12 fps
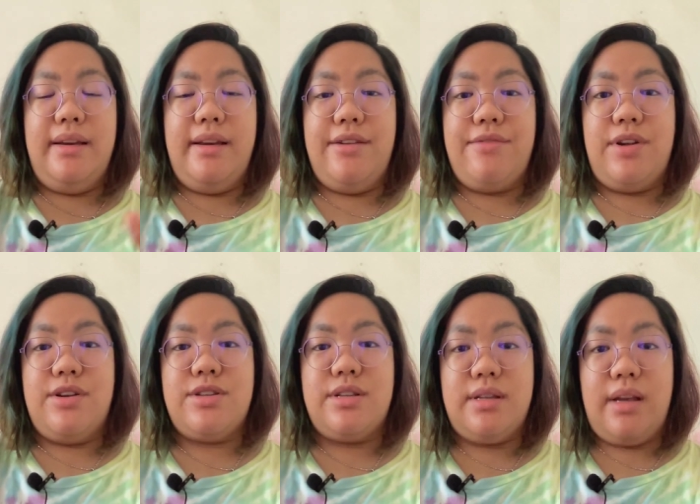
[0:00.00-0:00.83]
if
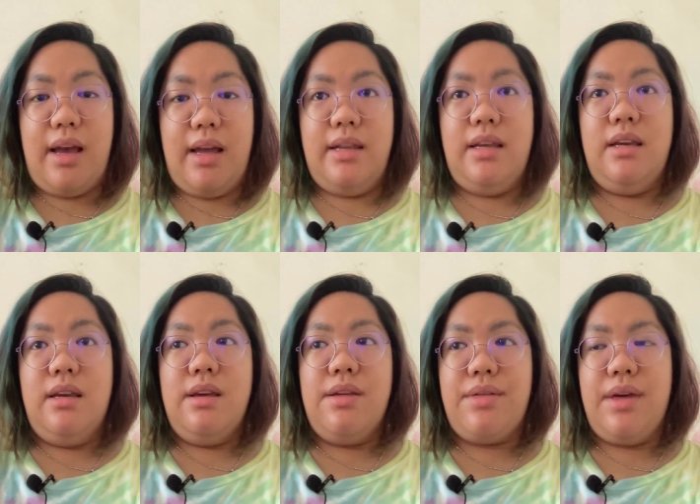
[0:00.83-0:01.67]
there's
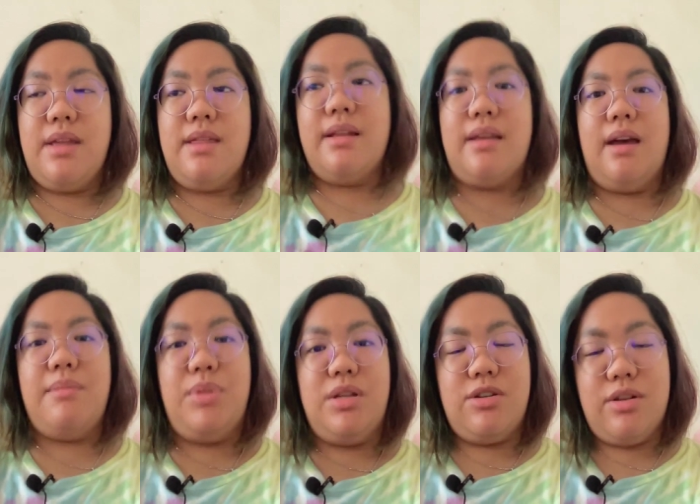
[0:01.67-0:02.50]
anything that can
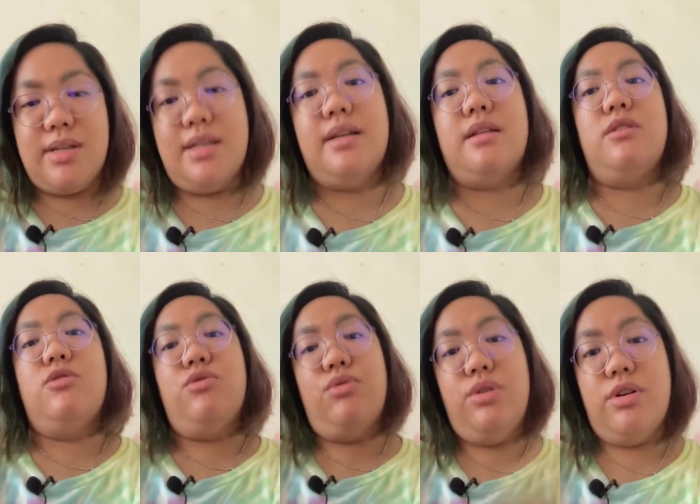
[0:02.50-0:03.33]
be translated
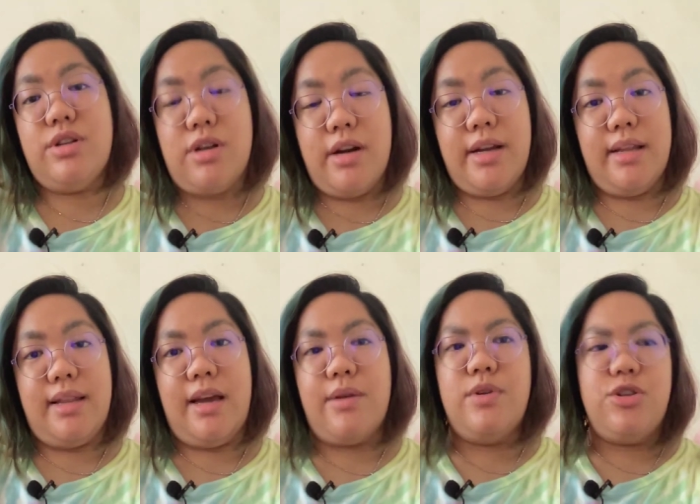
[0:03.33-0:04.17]
to your target
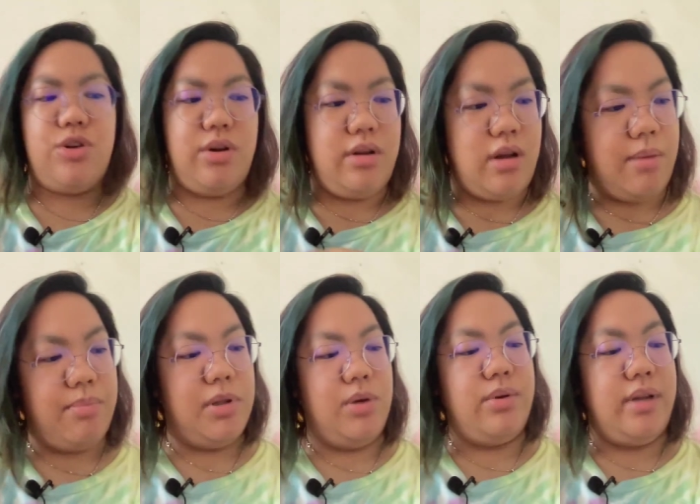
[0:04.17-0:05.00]
language, you can
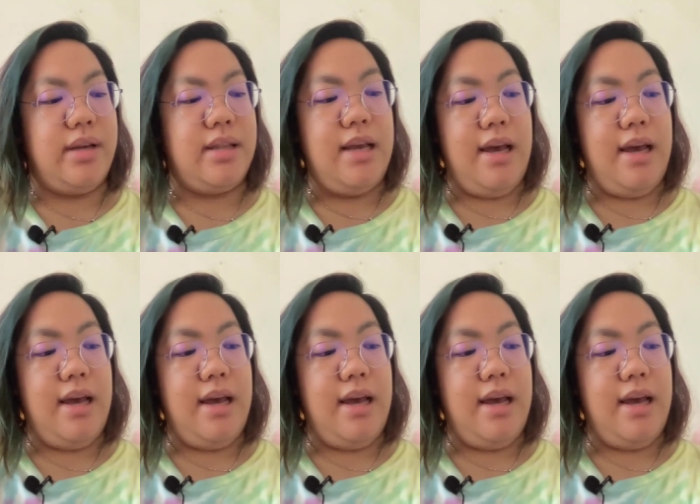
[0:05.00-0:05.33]
upload it.